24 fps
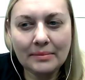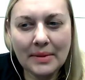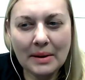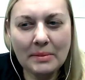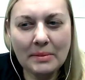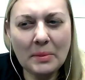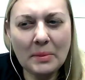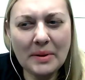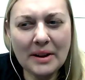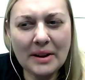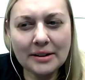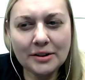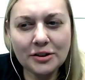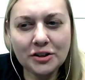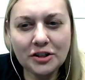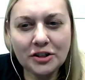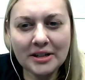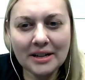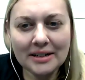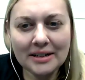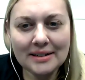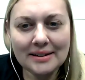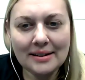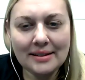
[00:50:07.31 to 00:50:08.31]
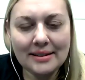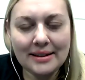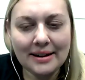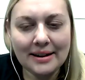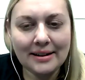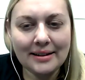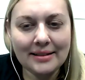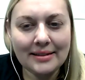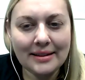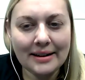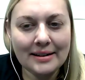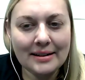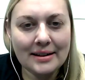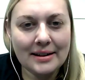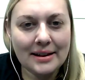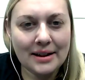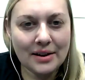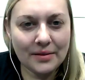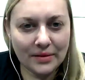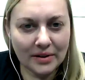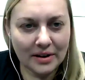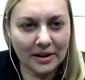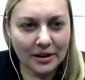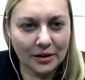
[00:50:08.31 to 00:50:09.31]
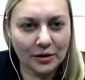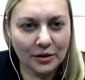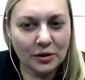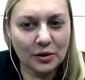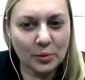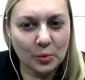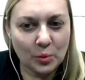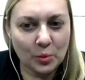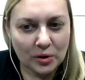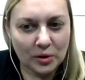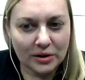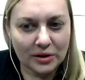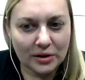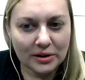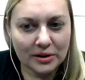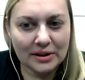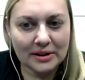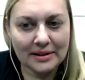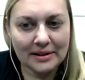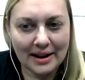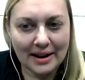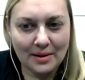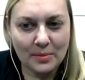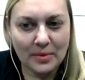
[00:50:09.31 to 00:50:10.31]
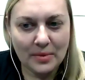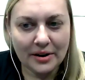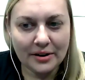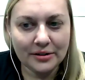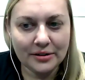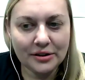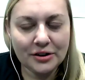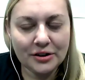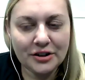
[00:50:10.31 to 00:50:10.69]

Maybe because she doesn't think that even in her worst nightmares,